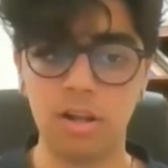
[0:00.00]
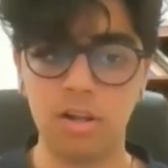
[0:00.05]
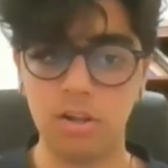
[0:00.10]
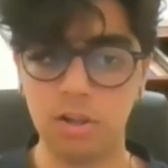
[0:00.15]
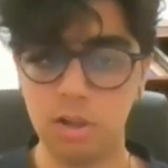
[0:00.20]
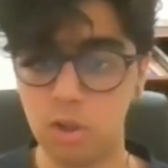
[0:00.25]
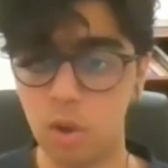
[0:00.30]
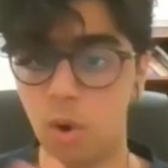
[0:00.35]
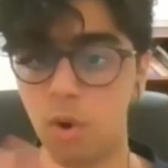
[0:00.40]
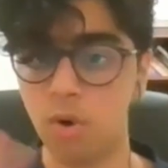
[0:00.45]

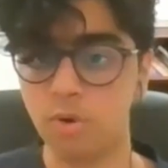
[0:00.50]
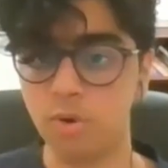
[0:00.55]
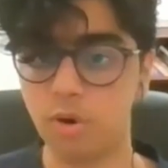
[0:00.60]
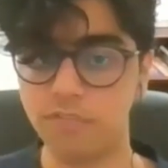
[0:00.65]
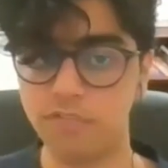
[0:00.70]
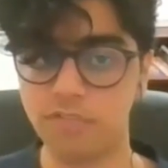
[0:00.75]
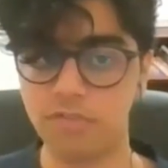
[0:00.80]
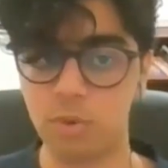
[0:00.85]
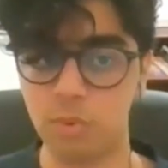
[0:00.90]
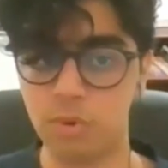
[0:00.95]
lot
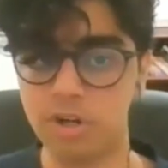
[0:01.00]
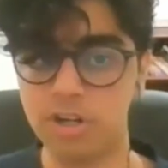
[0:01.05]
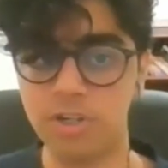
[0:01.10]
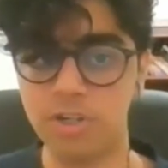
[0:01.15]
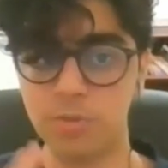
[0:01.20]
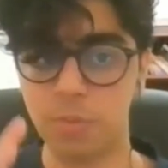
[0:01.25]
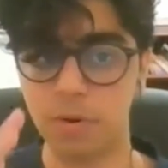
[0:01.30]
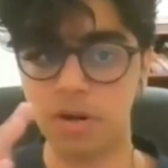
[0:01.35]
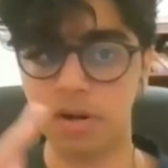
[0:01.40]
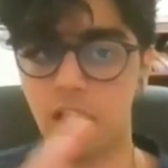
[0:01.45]
of
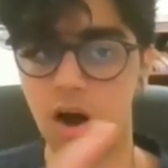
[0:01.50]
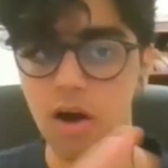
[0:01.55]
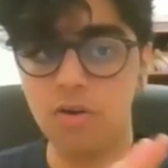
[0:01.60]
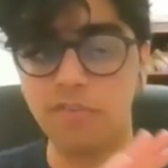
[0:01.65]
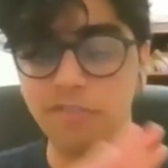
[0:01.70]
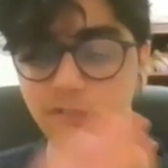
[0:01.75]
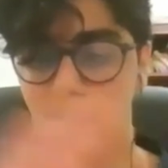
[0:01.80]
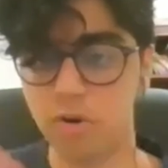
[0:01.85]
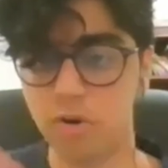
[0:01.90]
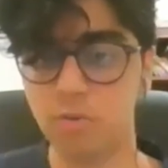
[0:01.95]
storage but can't
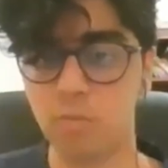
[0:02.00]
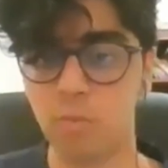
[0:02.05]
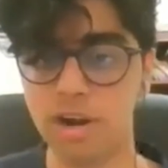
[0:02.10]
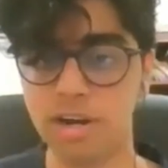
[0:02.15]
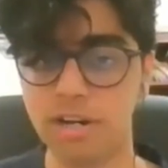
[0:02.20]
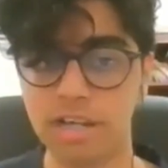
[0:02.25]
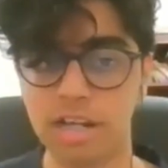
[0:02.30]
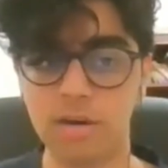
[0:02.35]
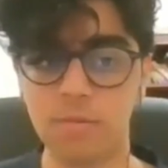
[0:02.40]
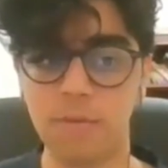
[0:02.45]
afford a
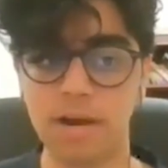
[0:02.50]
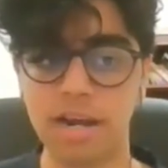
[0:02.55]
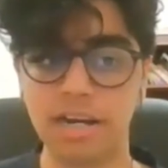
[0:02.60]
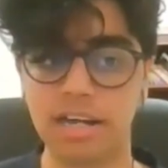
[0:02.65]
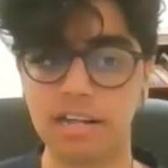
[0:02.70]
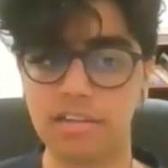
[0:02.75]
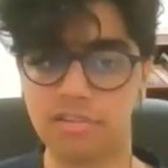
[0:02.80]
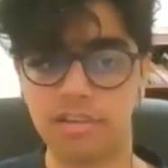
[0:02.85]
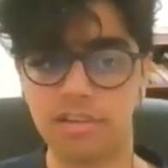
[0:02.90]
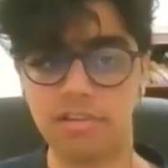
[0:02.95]
1 terabyte
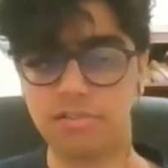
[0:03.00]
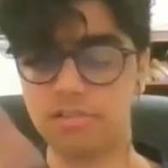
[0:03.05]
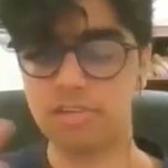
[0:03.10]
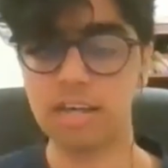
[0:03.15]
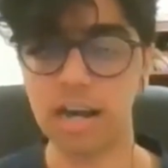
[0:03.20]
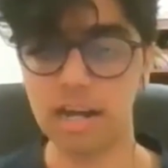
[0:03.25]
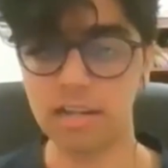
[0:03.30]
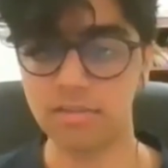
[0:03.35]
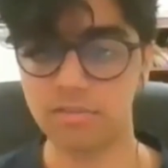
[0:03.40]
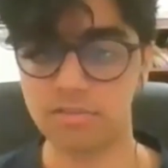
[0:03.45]

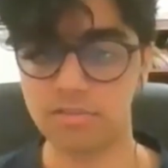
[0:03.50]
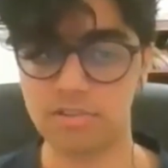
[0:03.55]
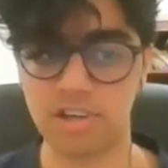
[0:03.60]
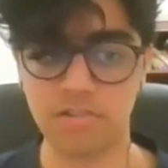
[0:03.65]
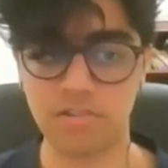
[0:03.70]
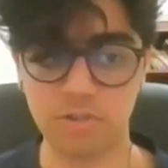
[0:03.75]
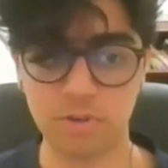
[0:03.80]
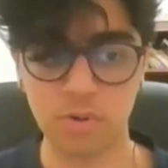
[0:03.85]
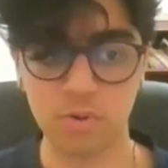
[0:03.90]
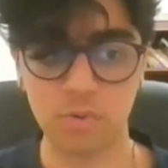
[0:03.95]
SSD, I'd
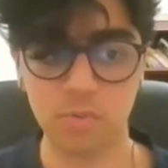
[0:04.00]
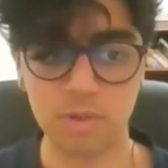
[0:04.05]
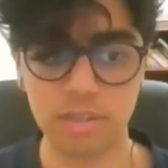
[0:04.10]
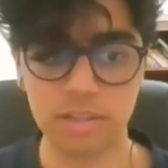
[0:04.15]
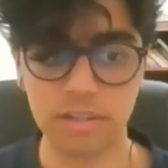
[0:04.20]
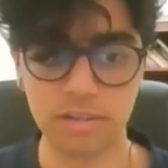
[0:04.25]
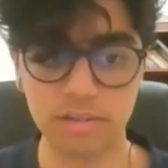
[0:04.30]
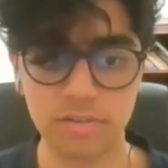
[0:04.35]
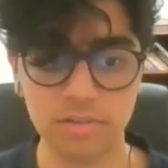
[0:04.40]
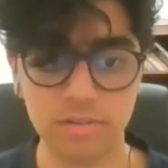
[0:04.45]
suggest you go
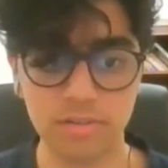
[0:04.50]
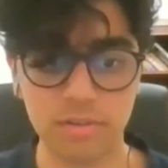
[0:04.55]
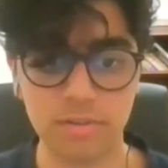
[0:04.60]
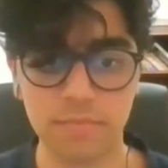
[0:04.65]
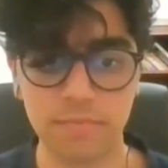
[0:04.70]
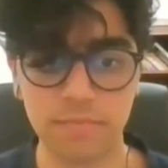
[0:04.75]
with this.